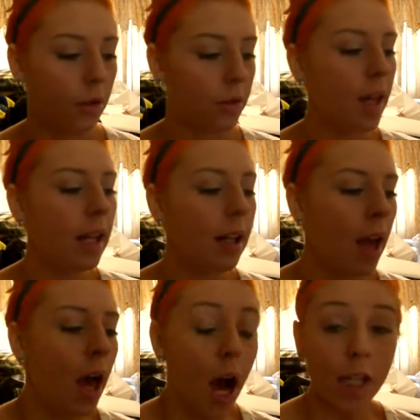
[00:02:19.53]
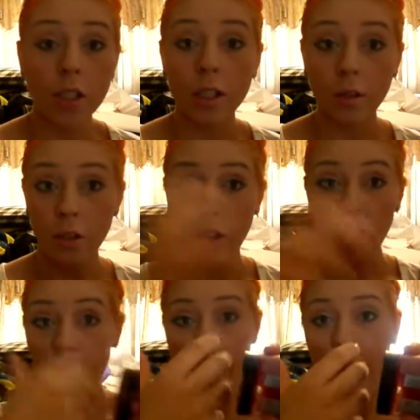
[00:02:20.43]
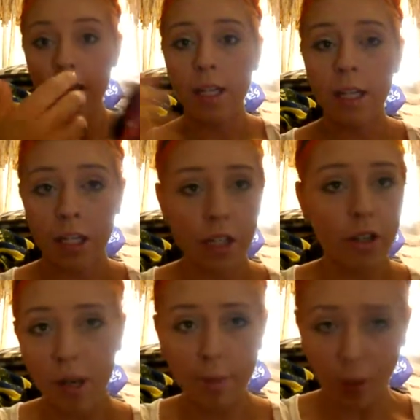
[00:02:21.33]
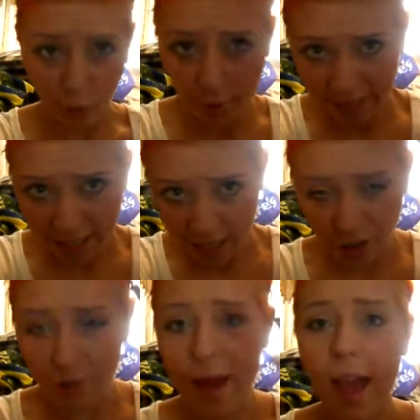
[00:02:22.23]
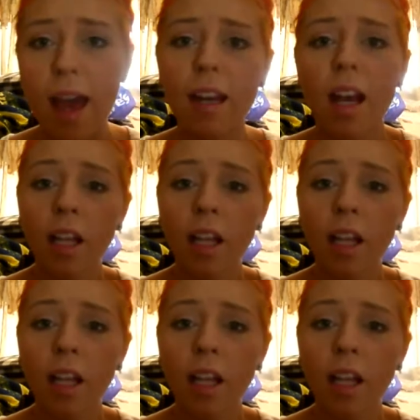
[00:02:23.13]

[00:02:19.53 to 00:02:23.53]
So then I just stuck my hand in here, and I'm like rubbing it into my head,